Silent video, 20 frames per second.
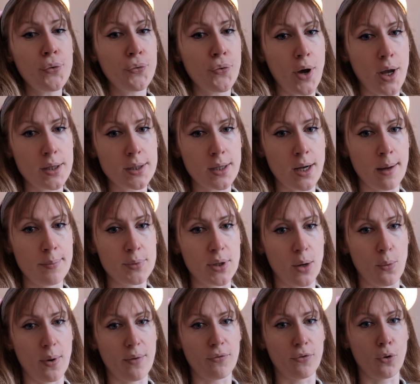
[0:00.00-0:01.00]
first times I
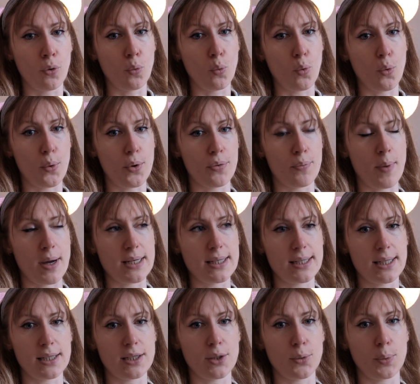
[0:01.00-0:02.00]
went for a walk with my
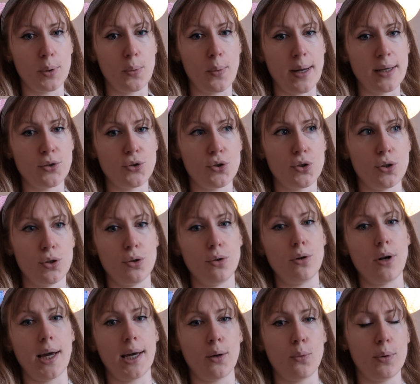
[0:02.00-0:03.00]
sister, we walked
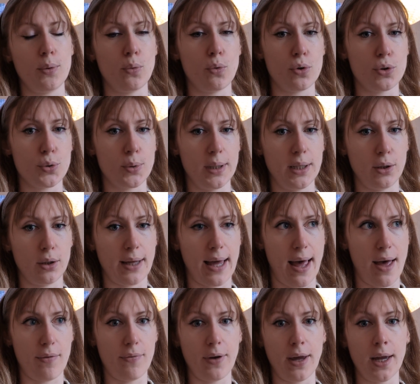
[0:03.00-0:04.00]
to a little
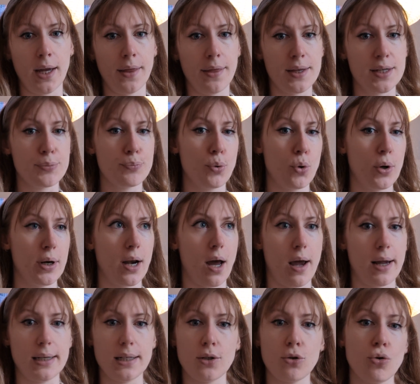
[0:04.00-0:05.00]
cafe. At this point
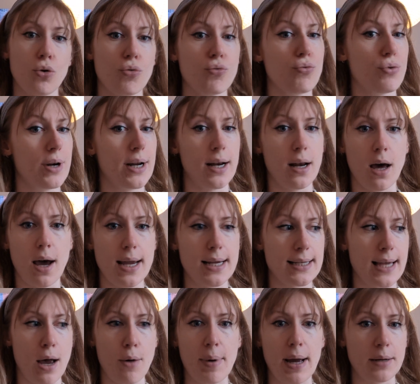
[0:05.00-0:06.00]
I did not realise
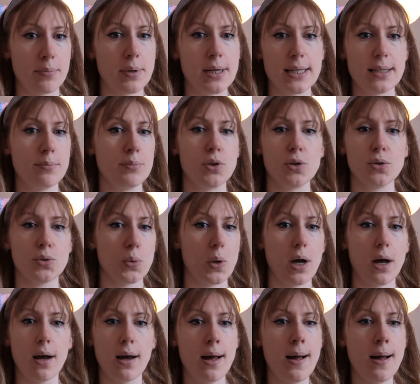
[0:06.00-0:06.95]
how bad my symptoms were.